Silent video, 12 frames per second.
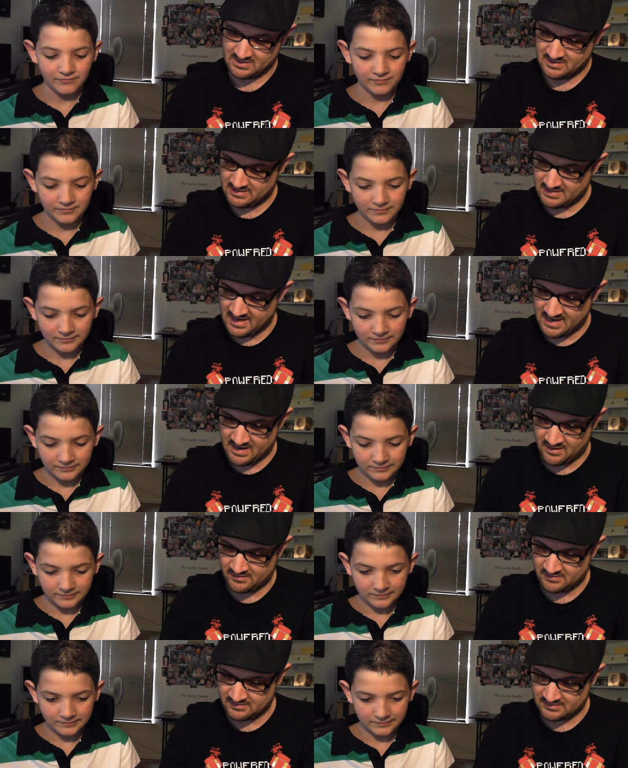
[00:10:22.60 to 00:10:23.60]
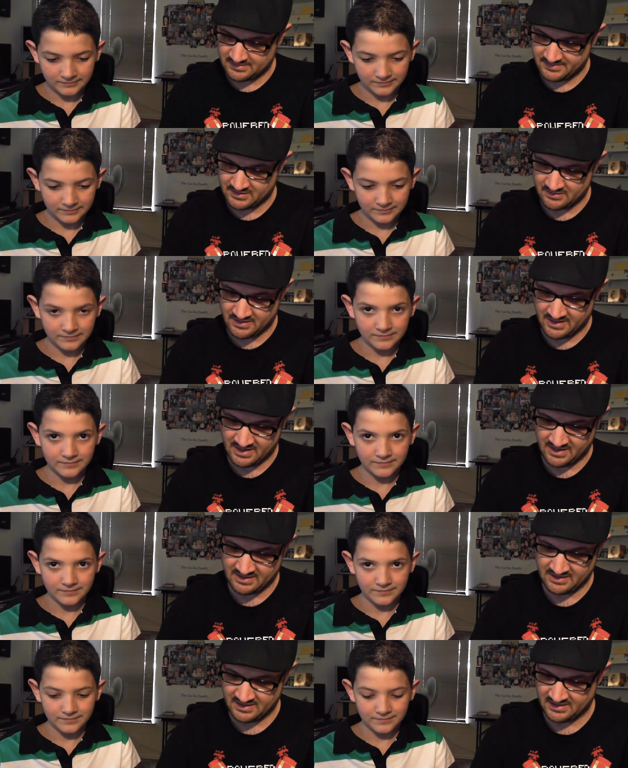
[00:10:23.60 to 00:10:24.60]
Speaker 1: Now, let me go ahead
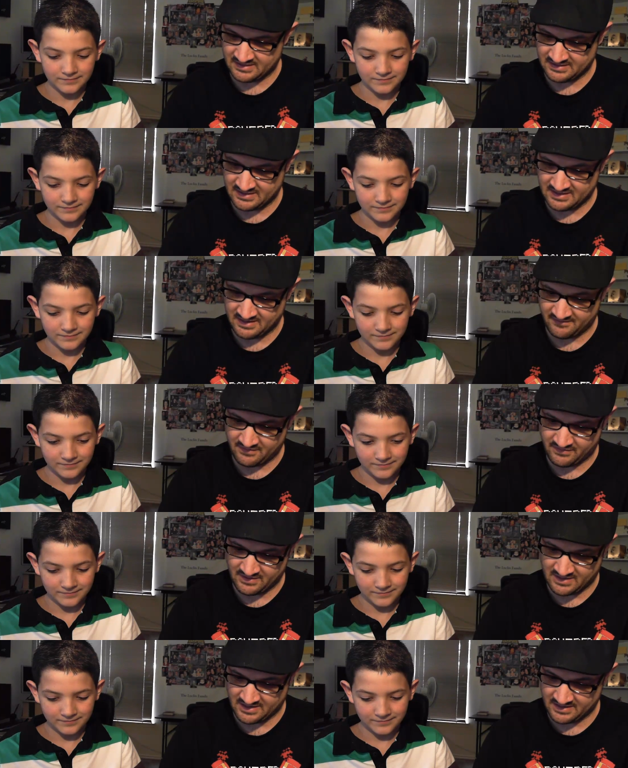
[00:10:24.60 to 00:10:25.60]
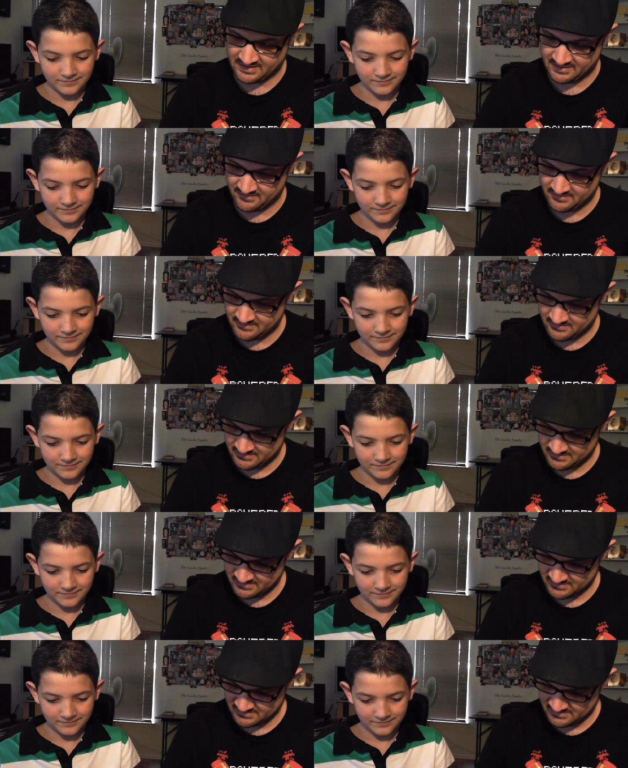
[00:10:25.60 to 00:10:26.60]
and get everything out of here.
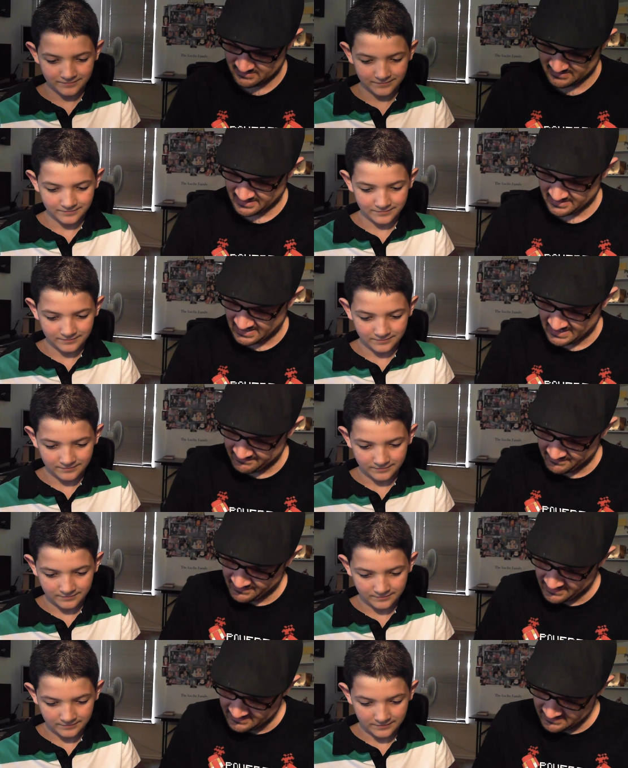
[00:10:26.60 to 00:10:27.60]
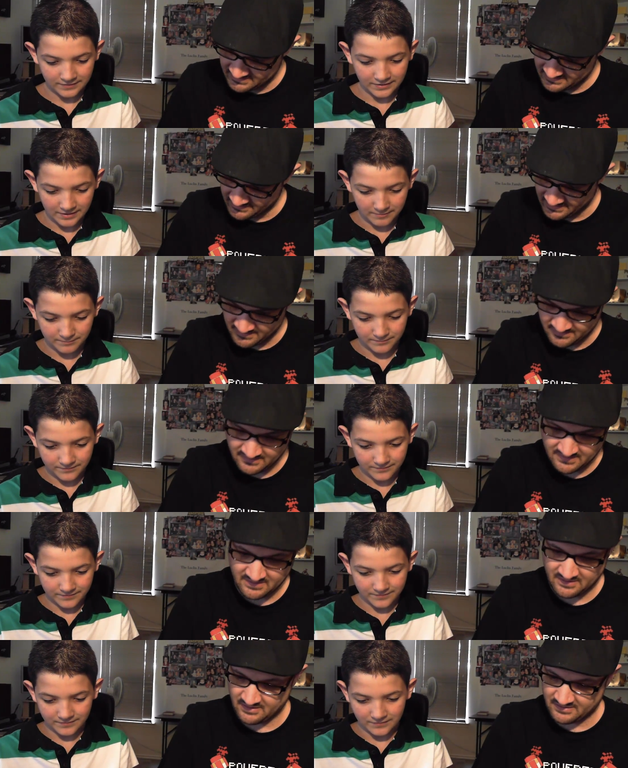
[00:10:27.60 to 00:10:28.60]
Okay, you got everything Yep. there?
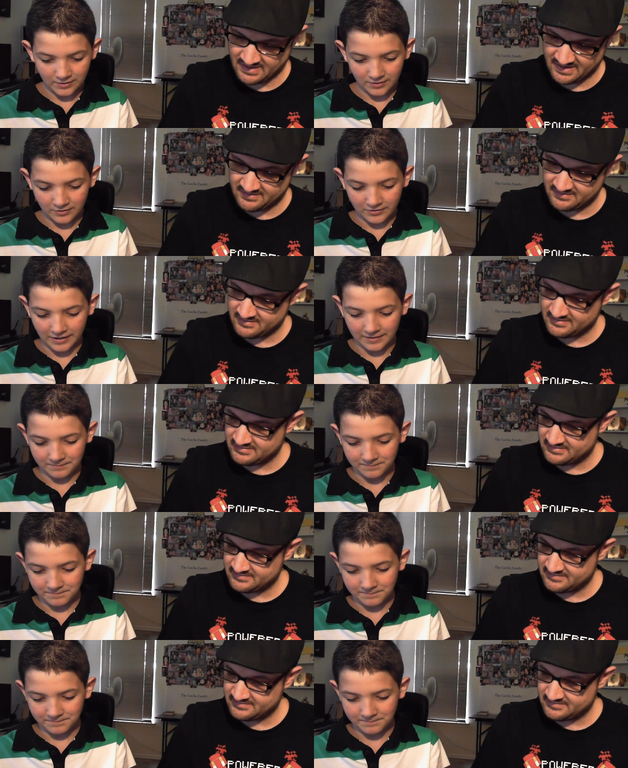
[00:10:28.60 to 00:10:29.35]
Okay. Okay,